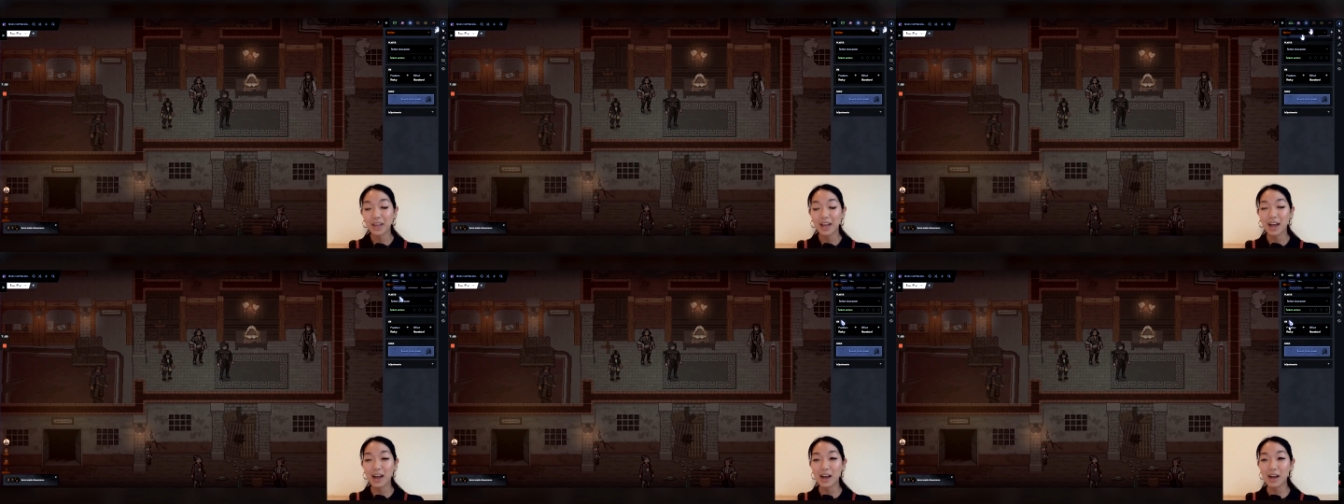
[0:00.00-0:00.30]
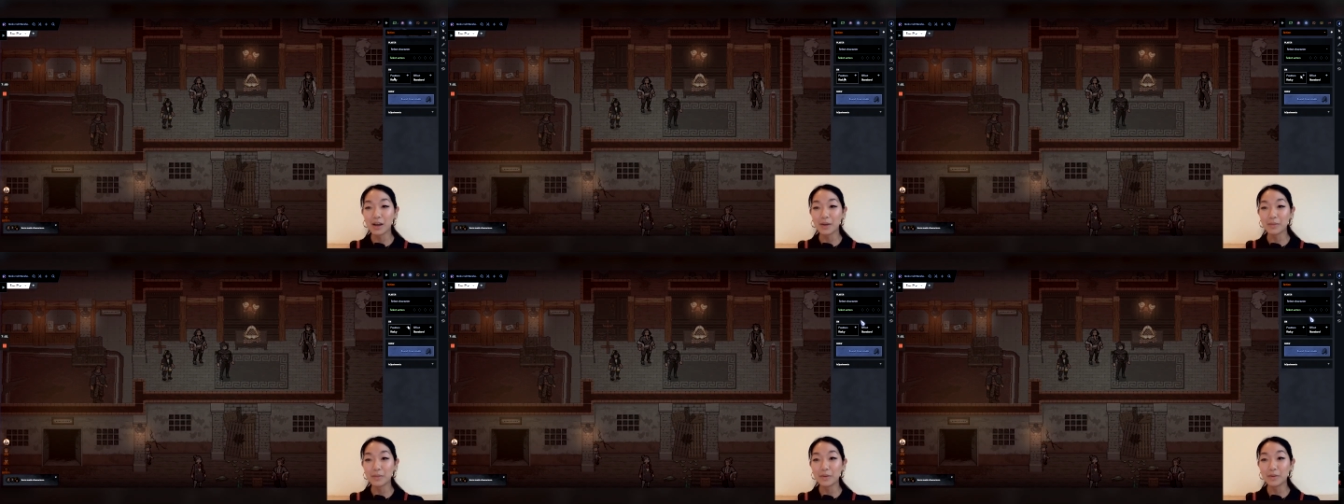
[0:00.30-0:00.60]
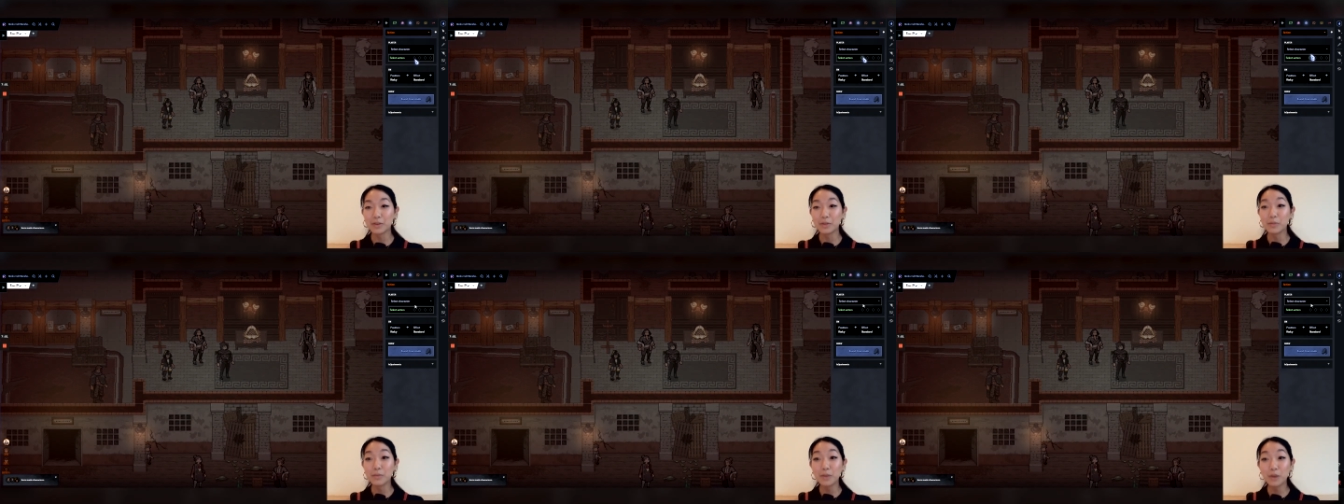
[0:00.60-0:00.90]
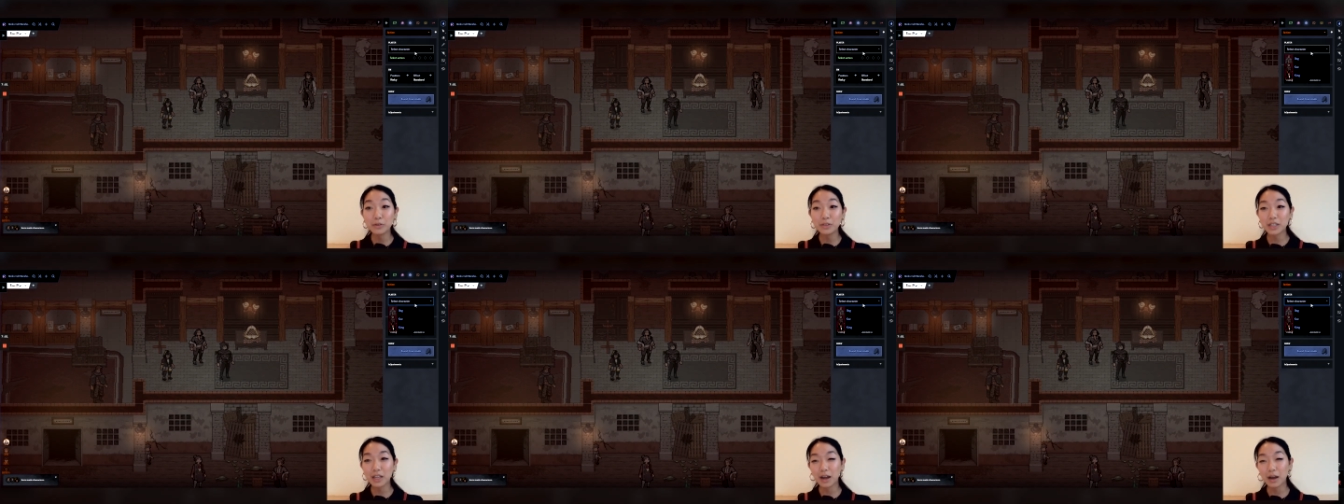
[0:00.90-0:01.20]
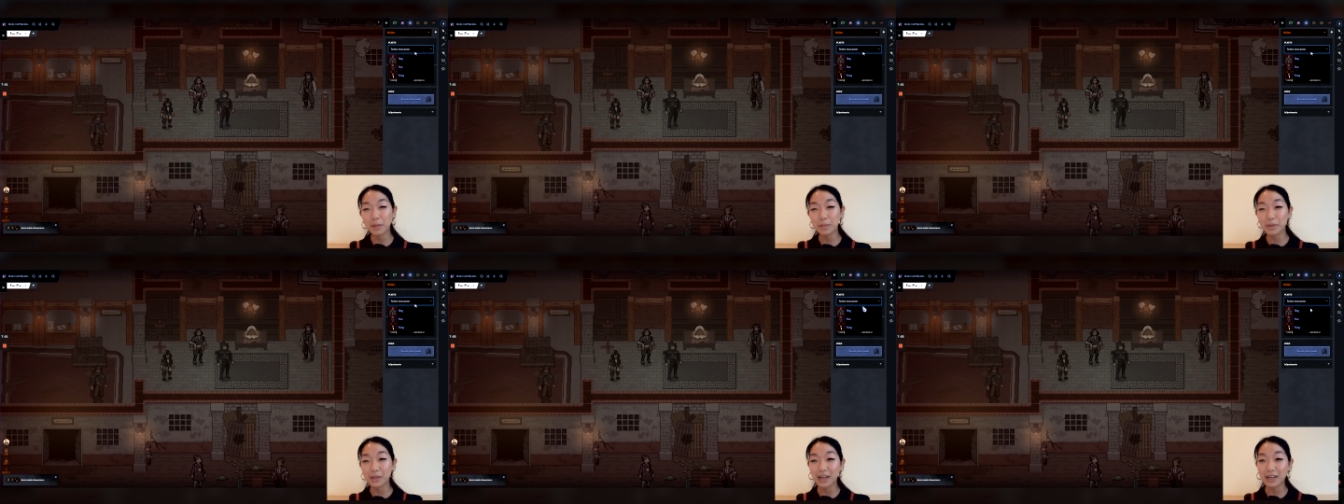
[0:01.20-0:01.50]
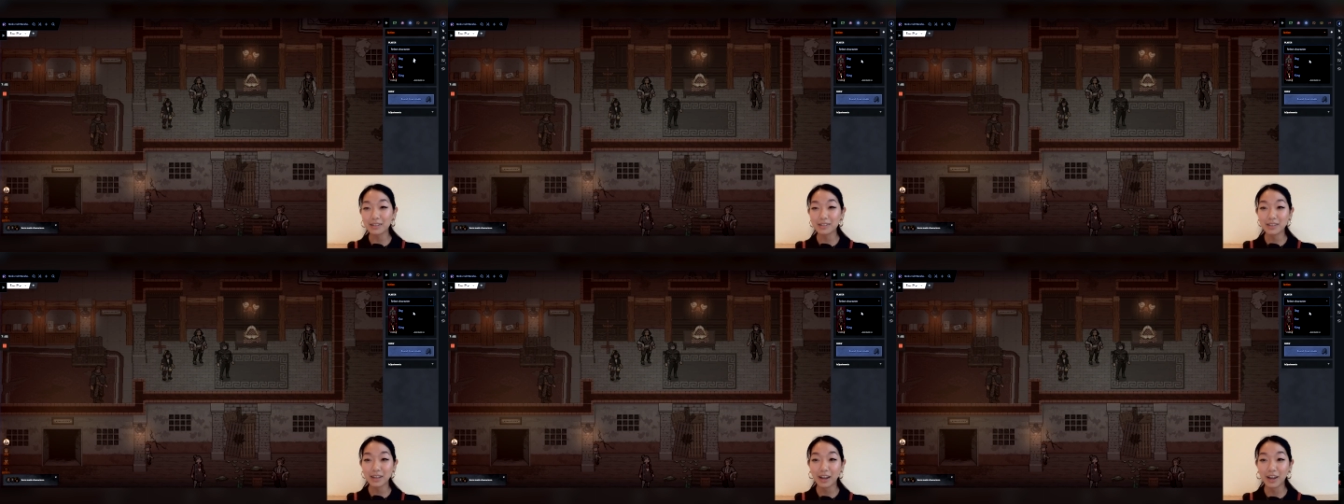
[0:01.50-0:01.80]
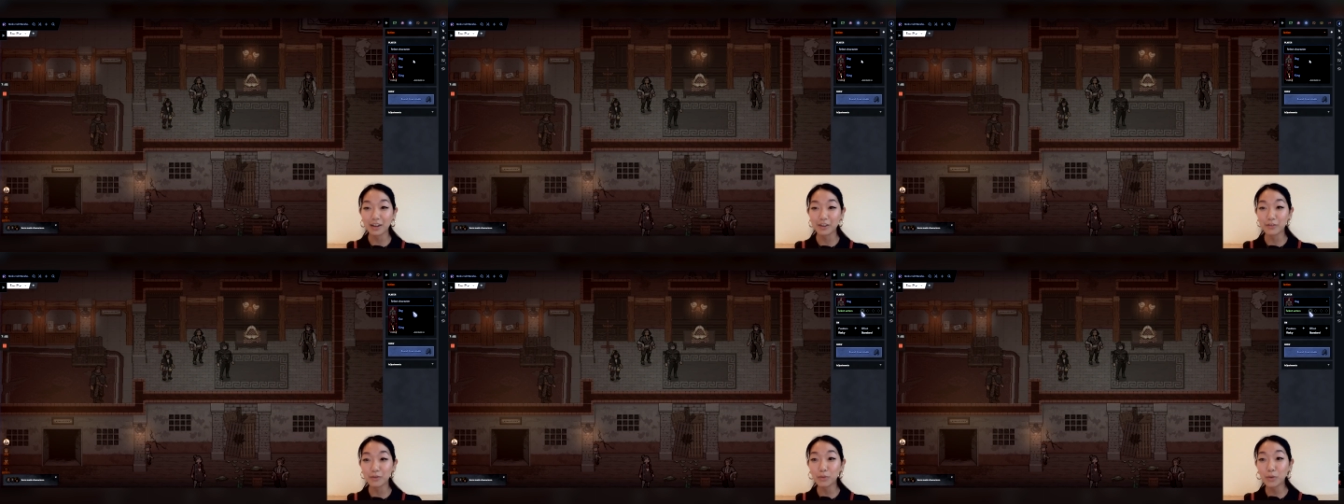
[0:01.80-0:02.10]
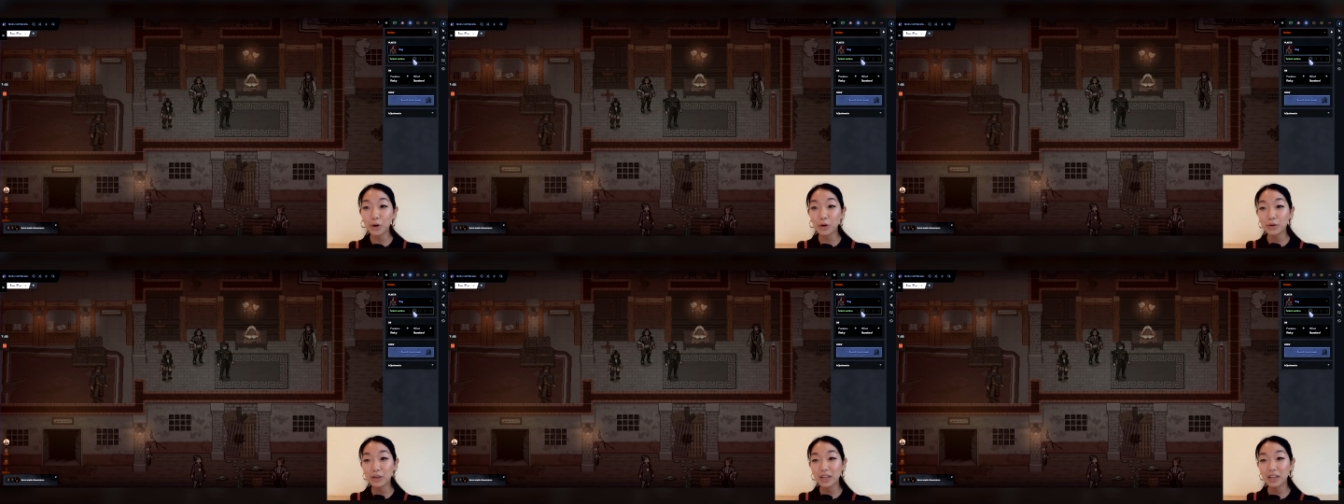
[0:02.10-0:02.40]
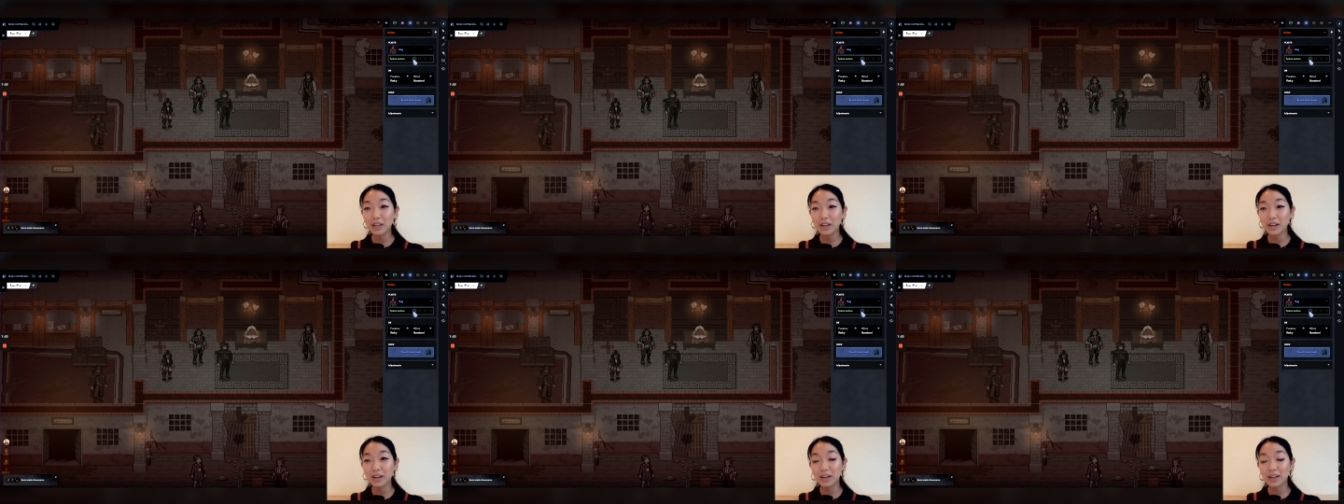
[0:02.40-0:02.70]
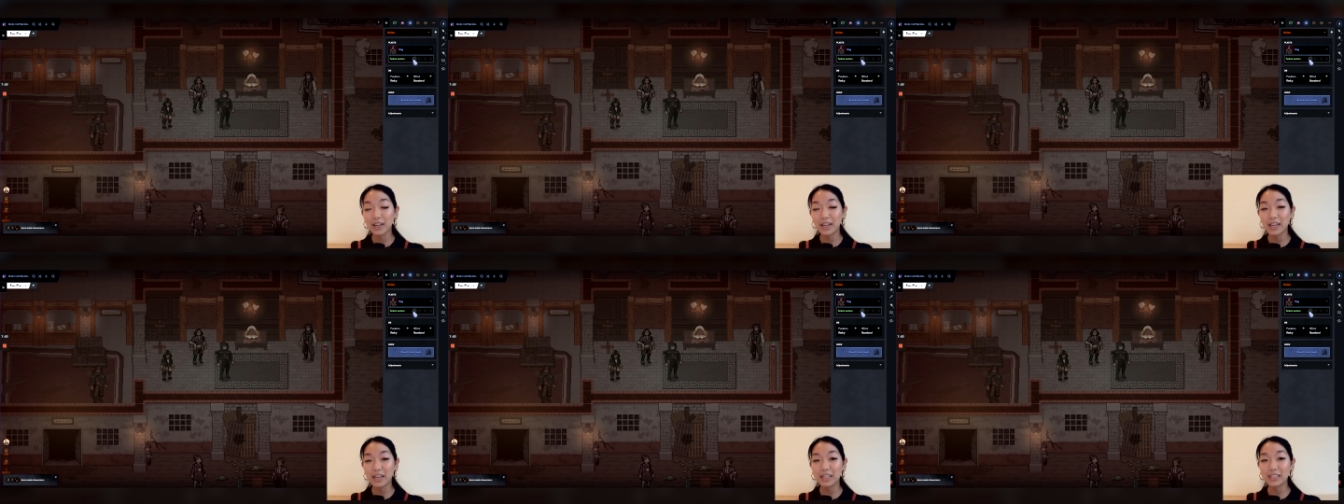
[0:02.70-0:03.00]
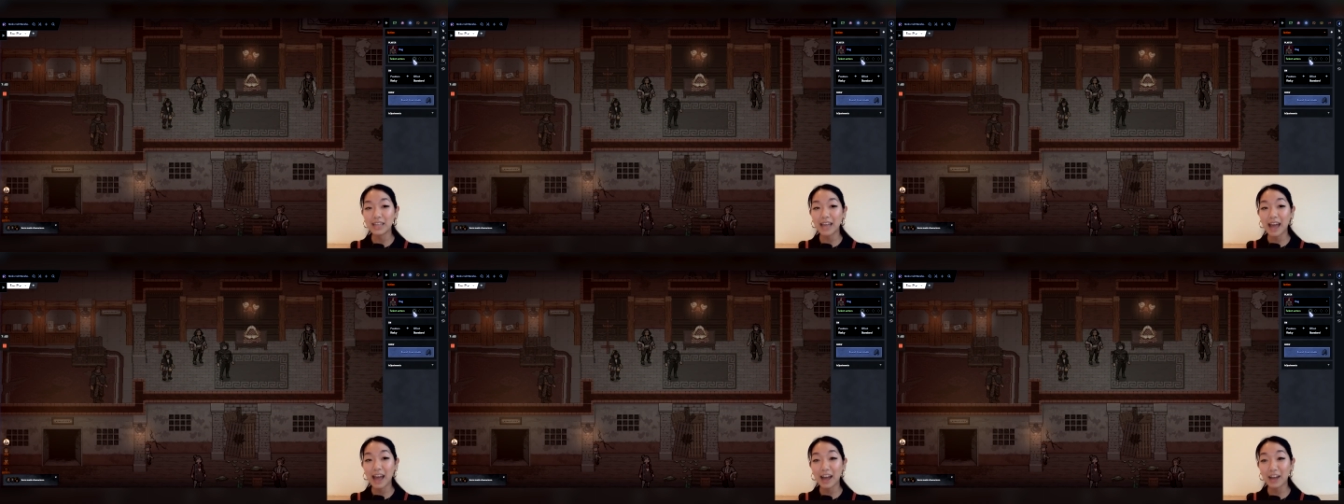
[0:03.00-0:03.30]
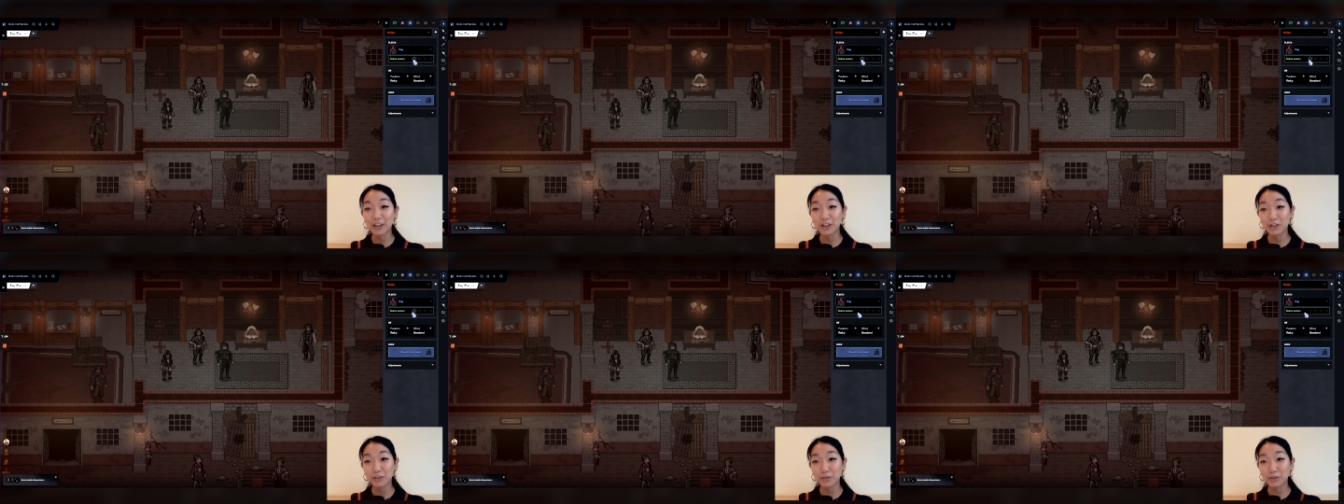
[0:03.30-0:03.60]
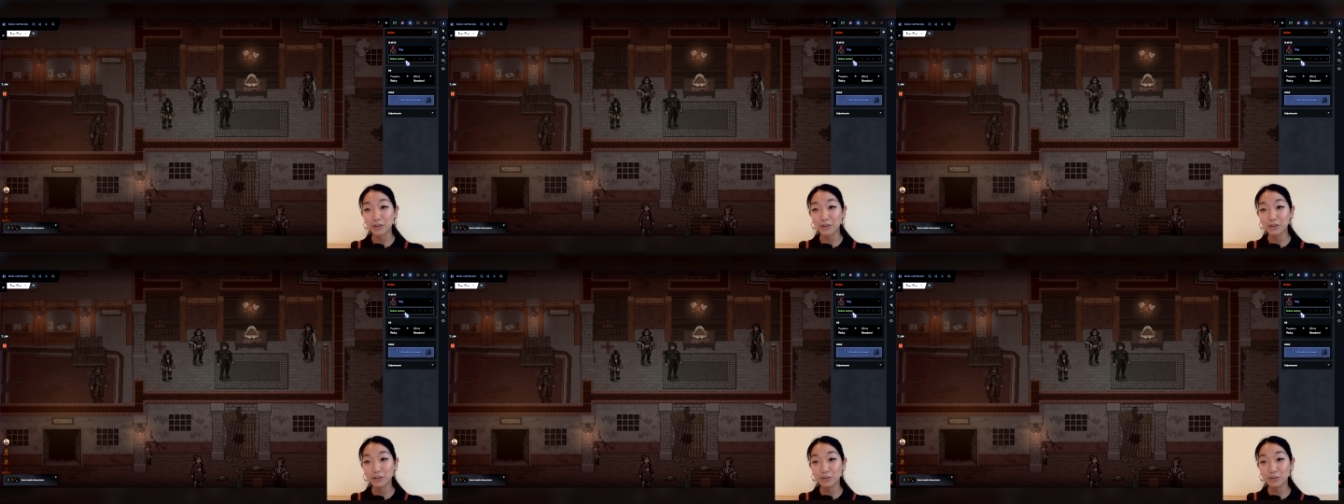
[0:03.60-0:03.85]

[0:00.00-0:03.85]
The most complex kind of roll here is action roll.